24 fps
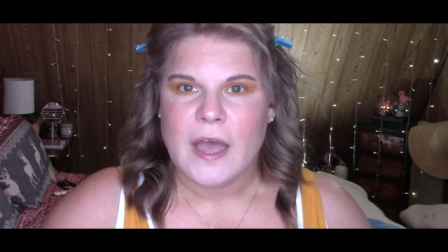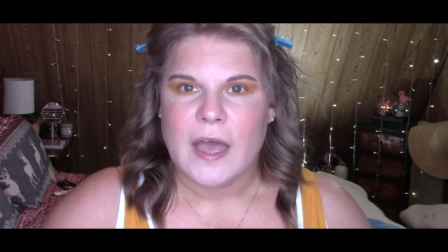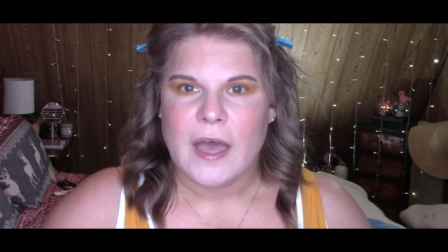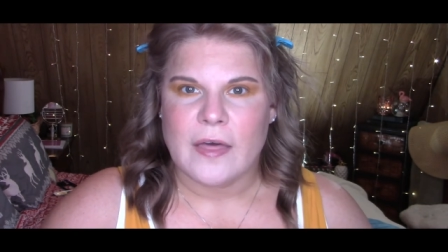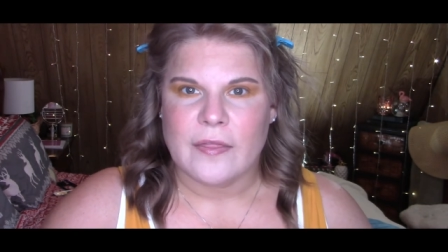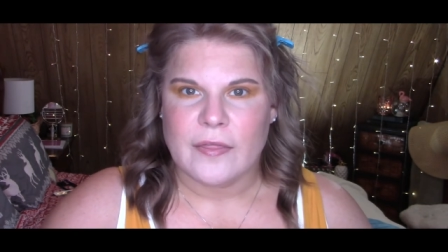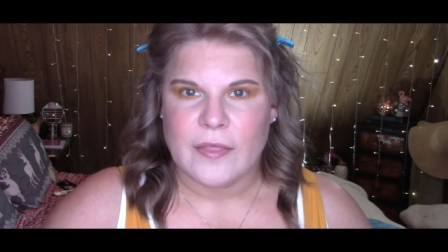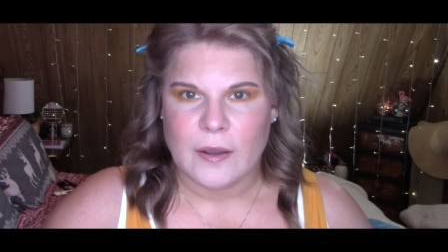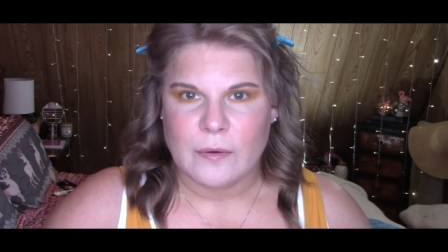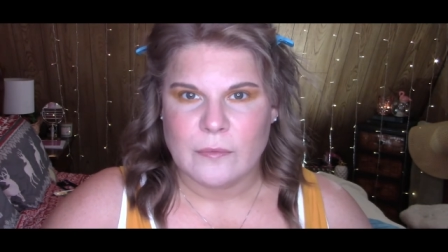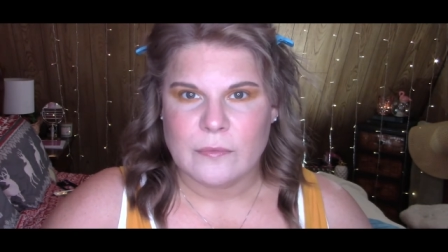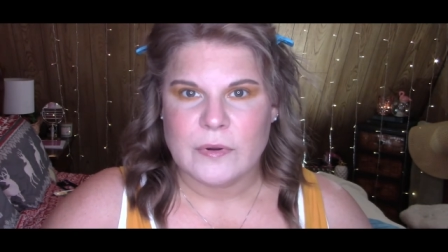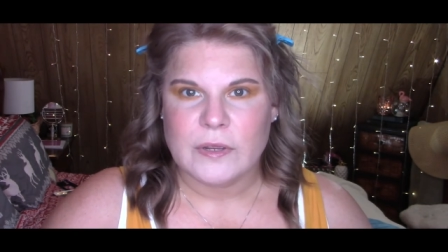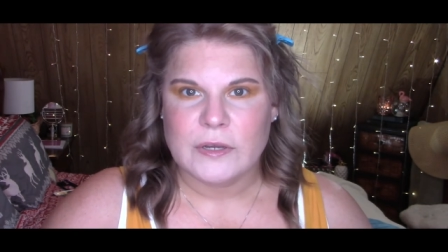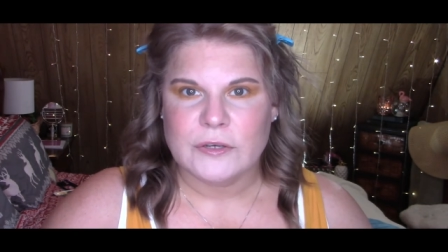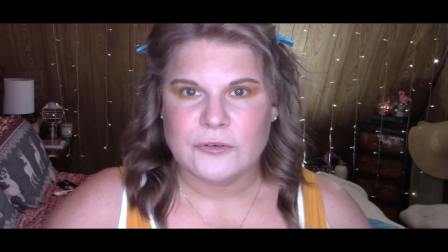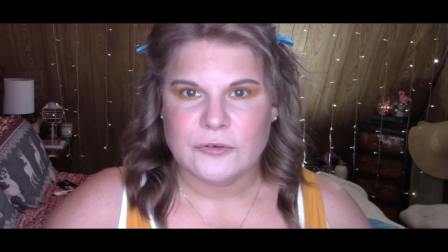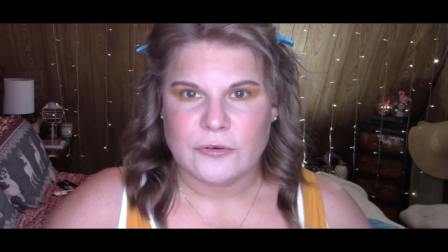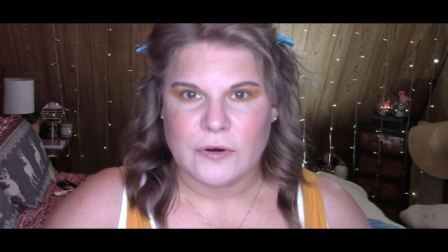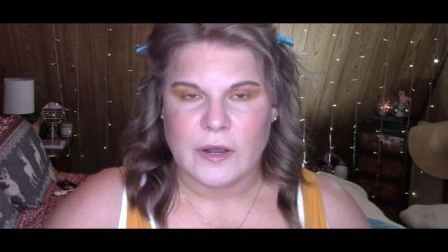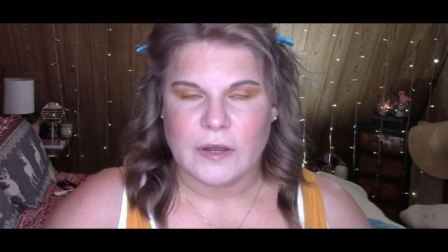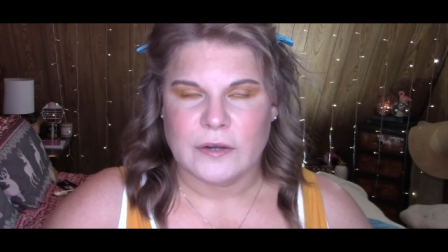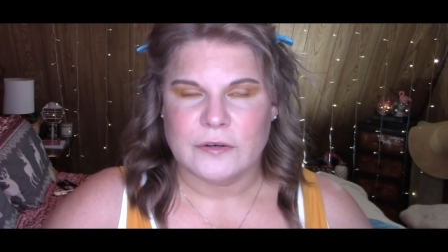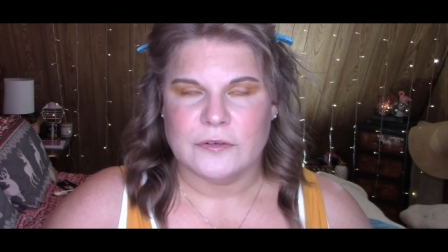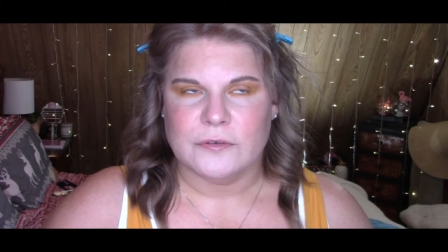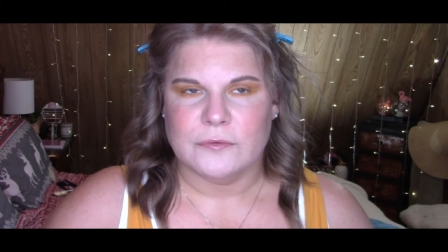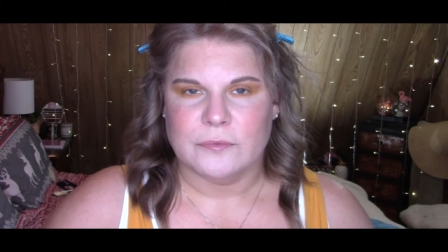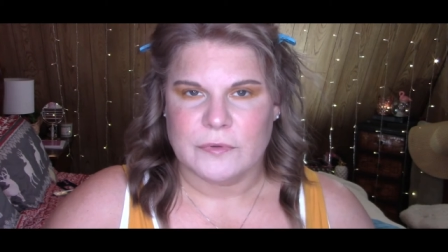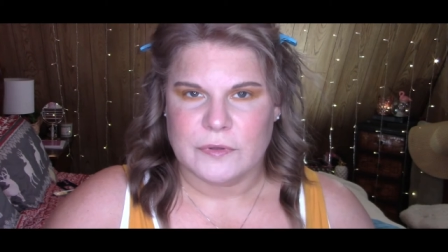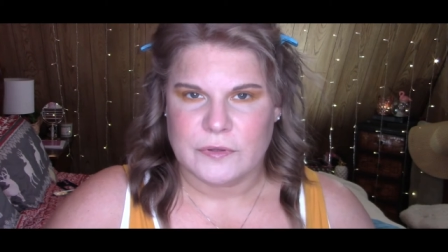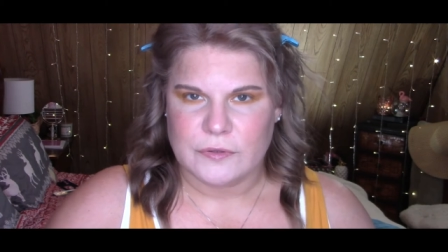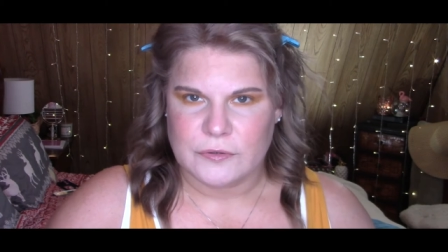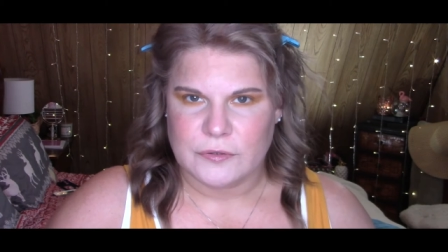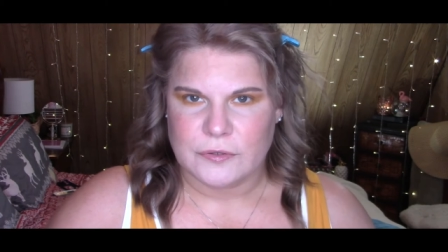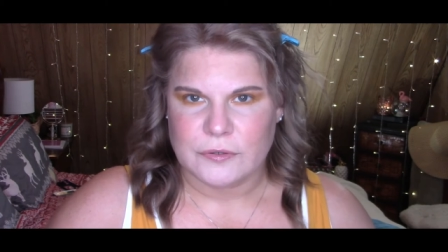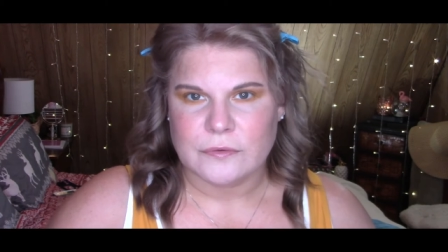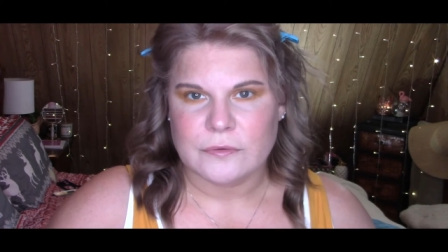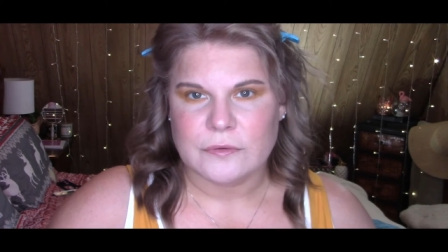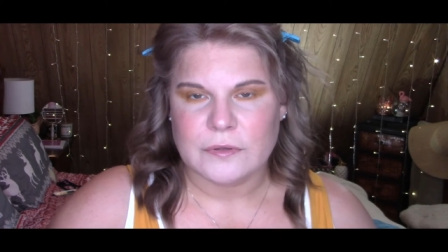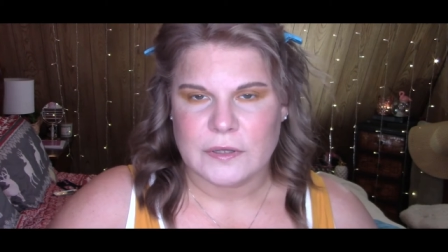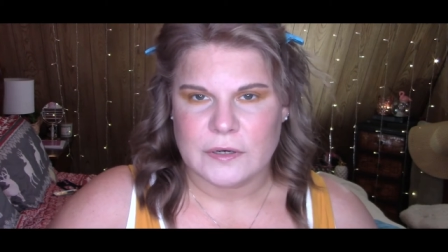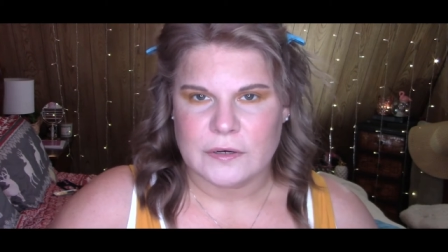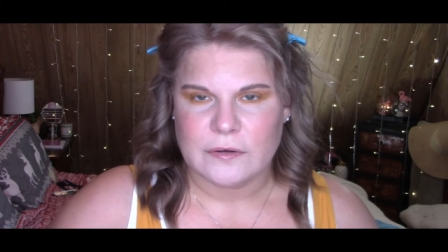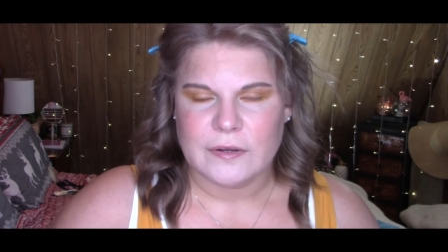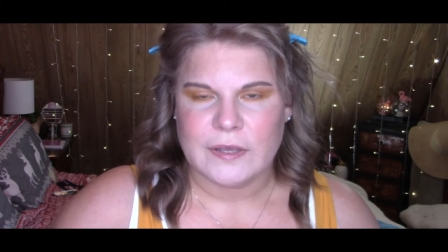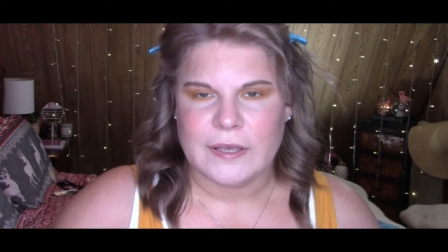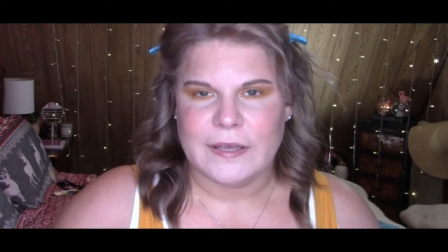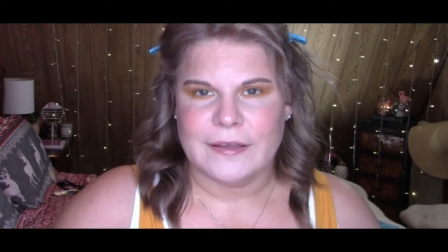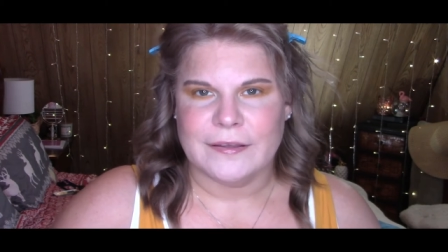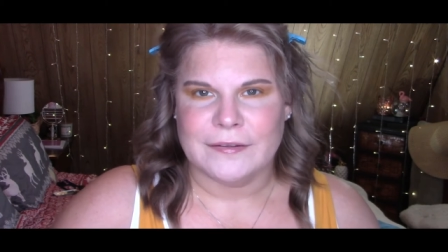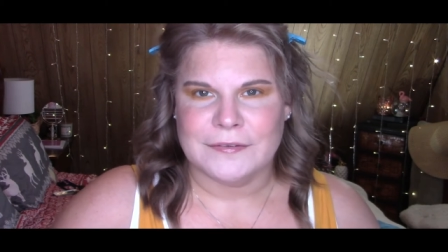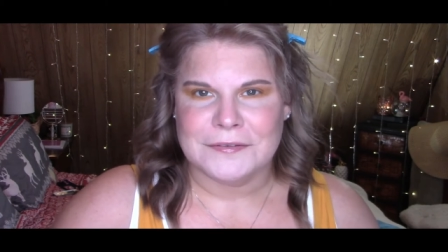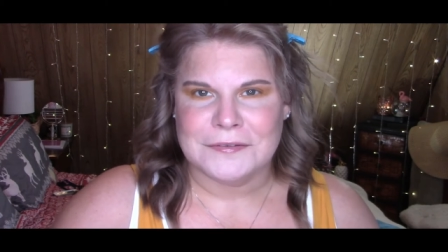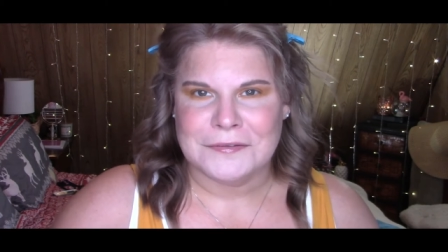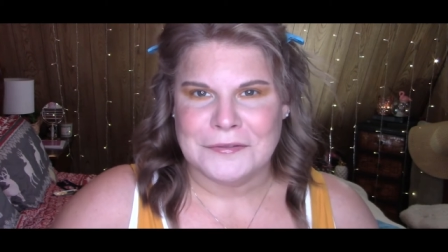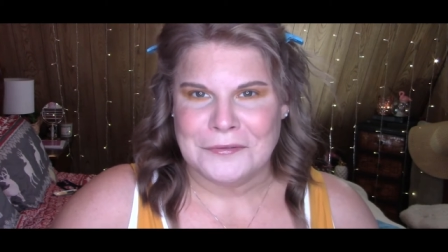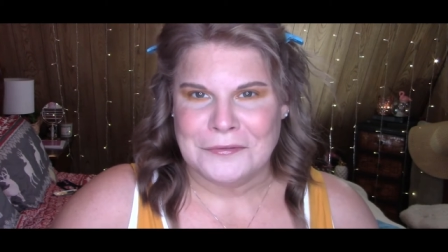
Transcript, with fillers: and then we trudged with two little kids